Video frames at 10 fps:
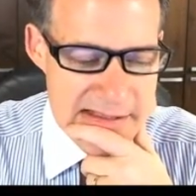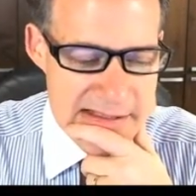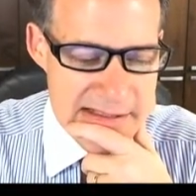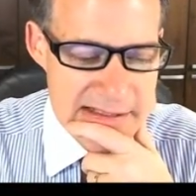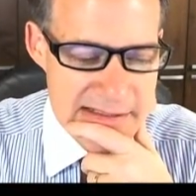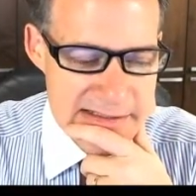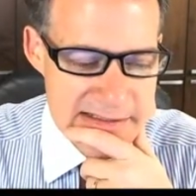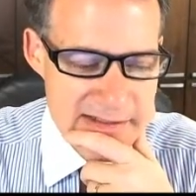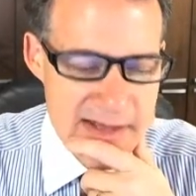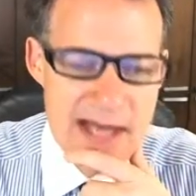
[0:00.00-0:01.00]

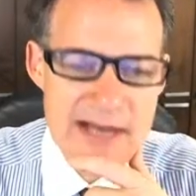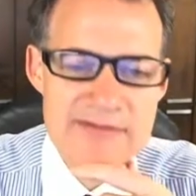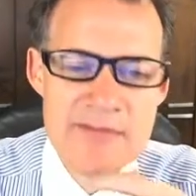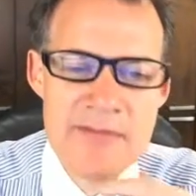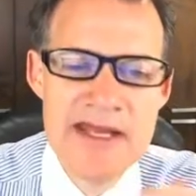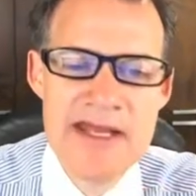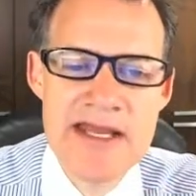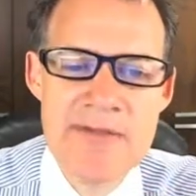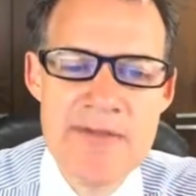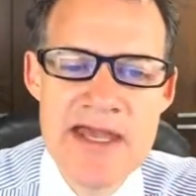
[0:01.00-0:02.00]
A lot of the money
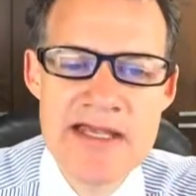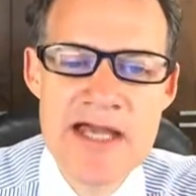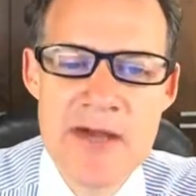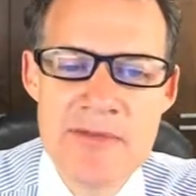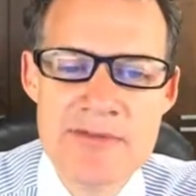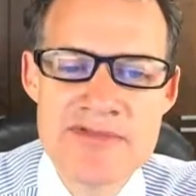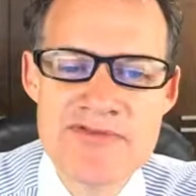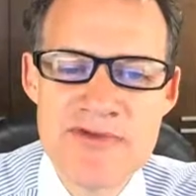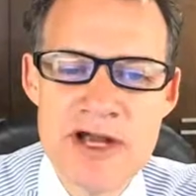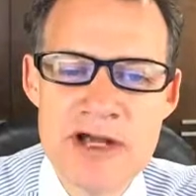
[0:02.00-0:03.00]
I make comes
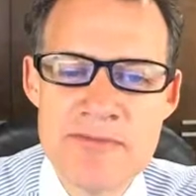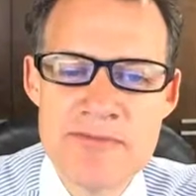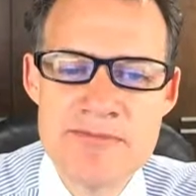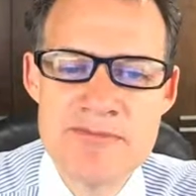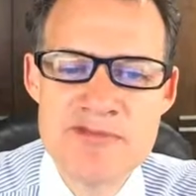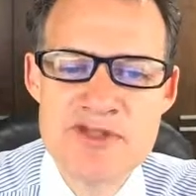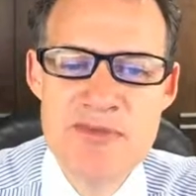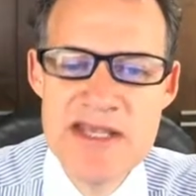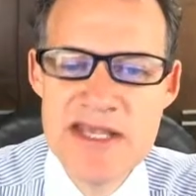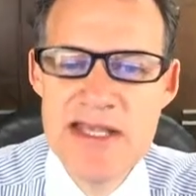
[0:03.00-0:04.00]
from
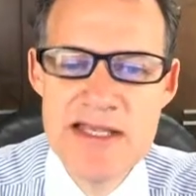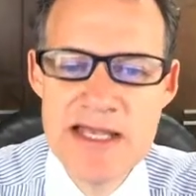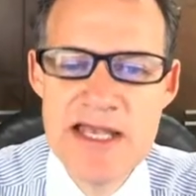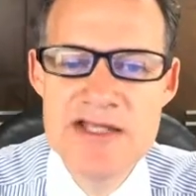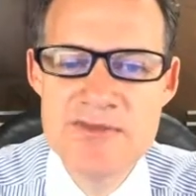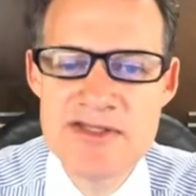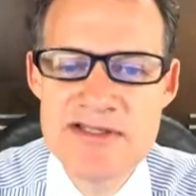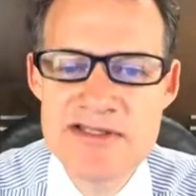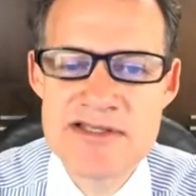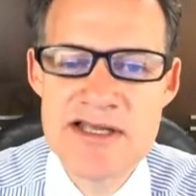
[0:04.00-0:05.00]
speaking
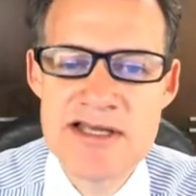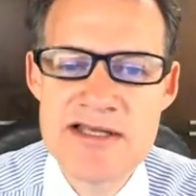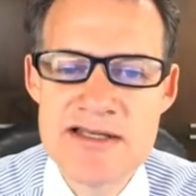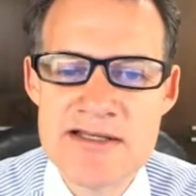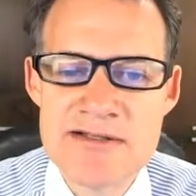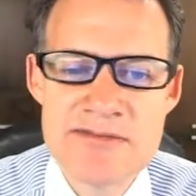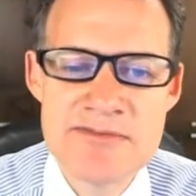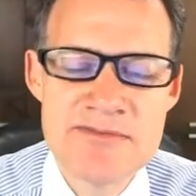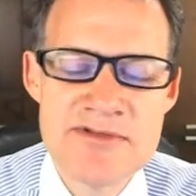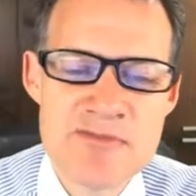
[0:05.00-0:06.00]
engagements.
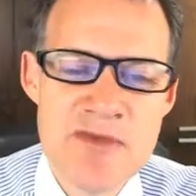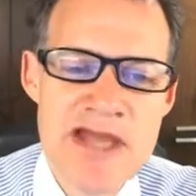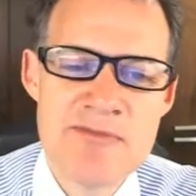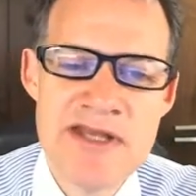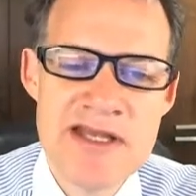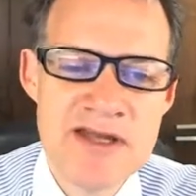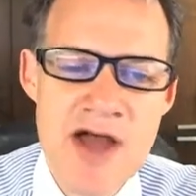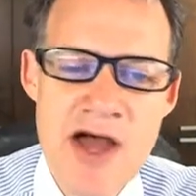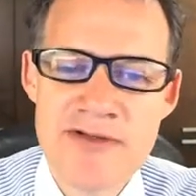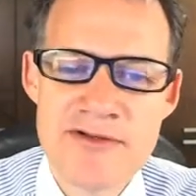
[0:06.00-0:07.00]
Despite being an
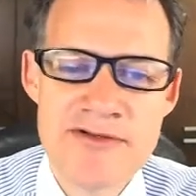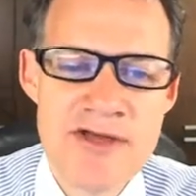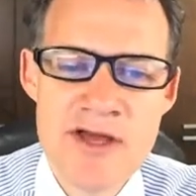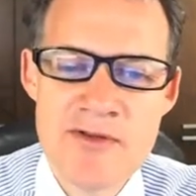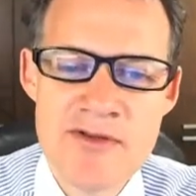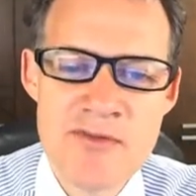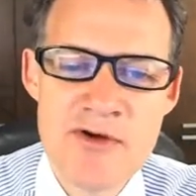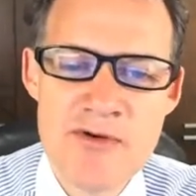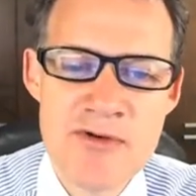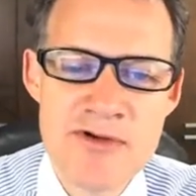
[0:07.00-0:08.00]
author, the
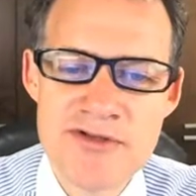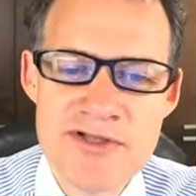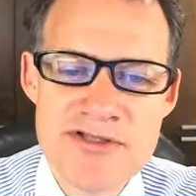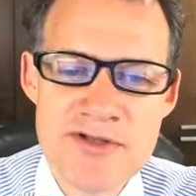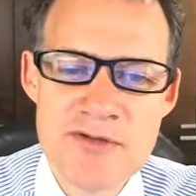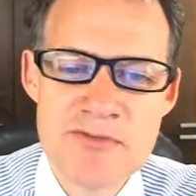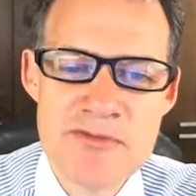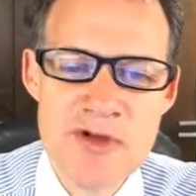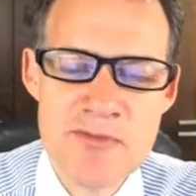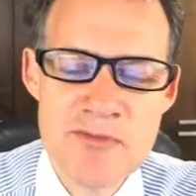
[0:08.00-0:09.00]
book royalties
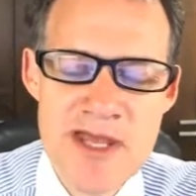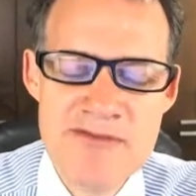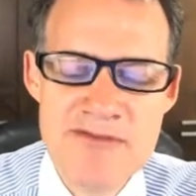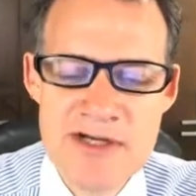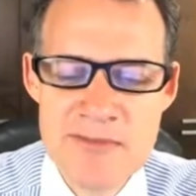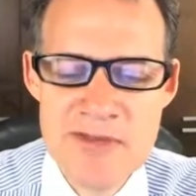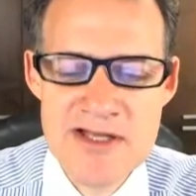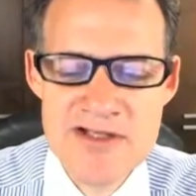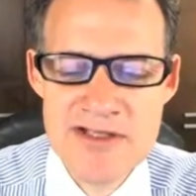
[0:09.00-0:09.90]
don't pay very much.